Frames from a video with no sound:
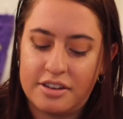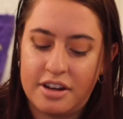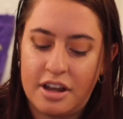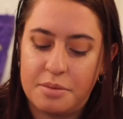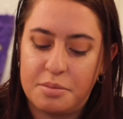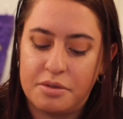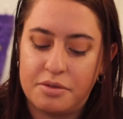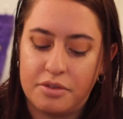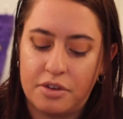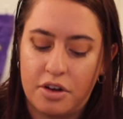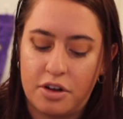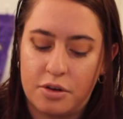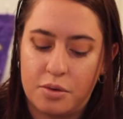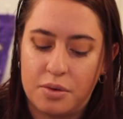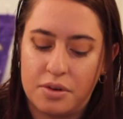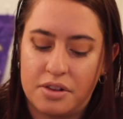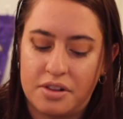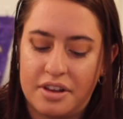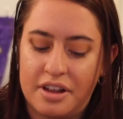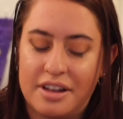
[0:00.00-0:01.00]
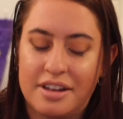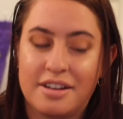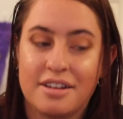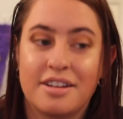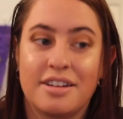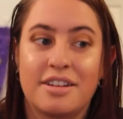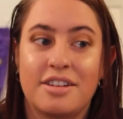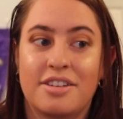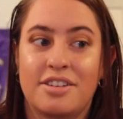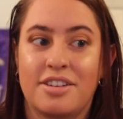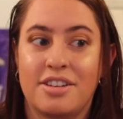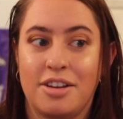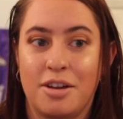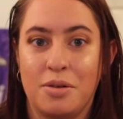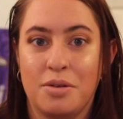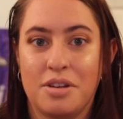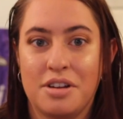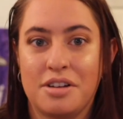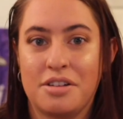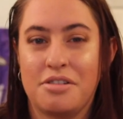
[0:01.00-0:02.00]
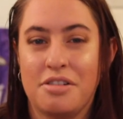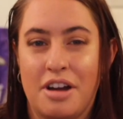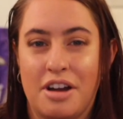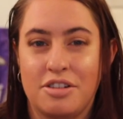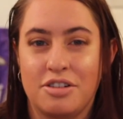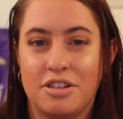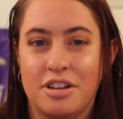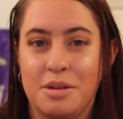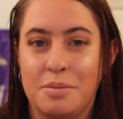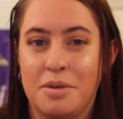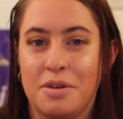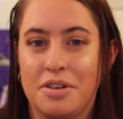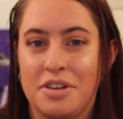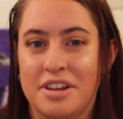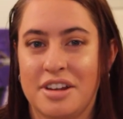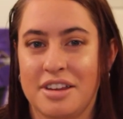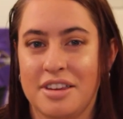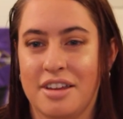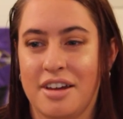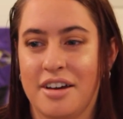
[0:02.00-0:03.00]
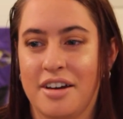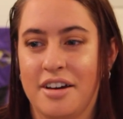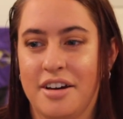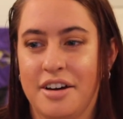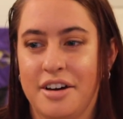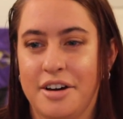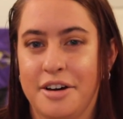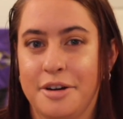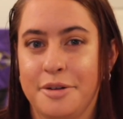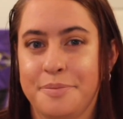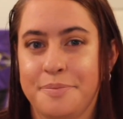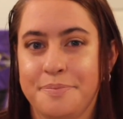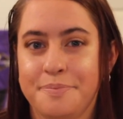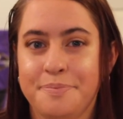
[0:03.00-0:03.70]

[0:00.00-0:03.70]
type of look with slowly, gradually building the